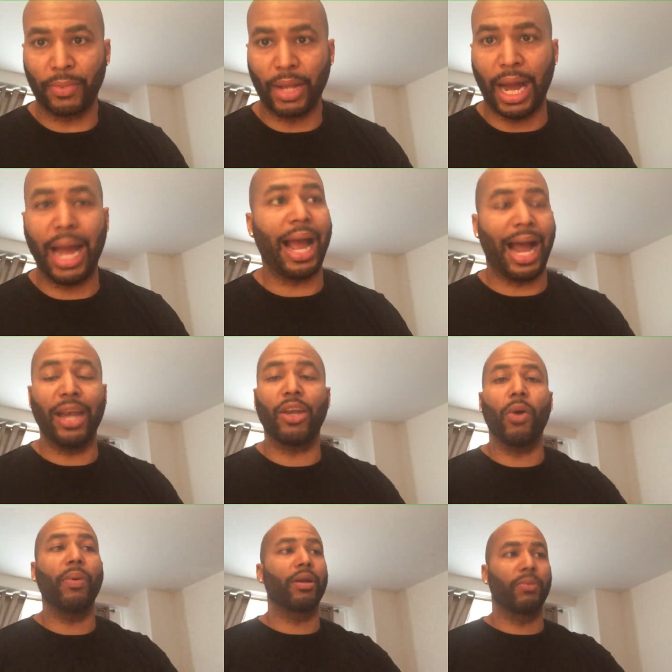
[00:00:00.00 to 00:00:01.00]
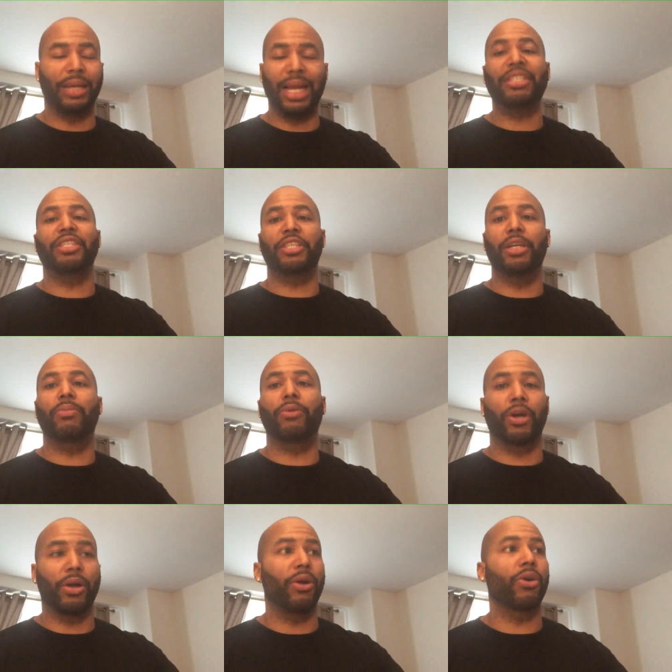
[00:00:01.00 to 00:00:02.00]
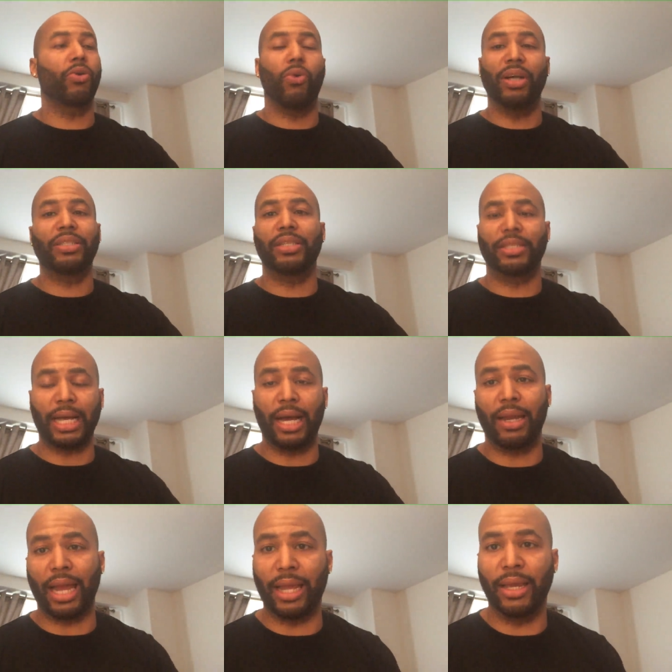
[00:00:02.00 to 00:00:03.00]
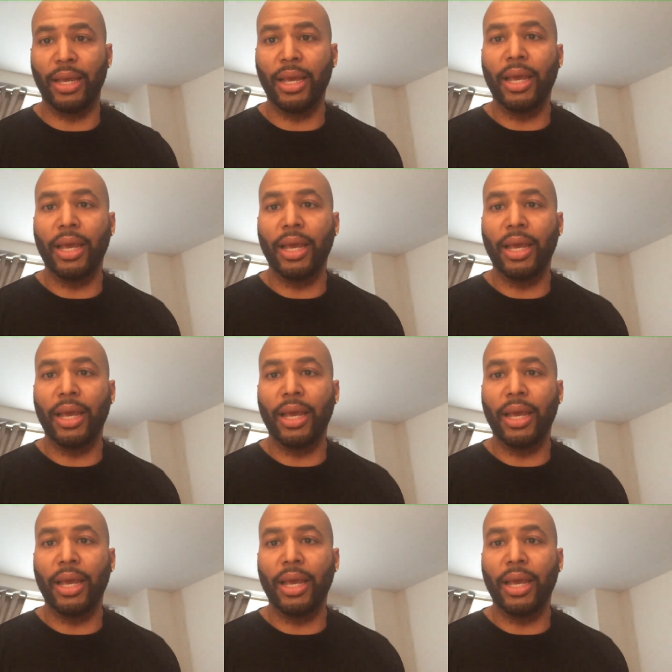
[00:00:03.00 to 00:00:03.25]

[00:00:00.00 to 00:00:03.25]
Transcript: All right, I know what a relationship girl question sound like.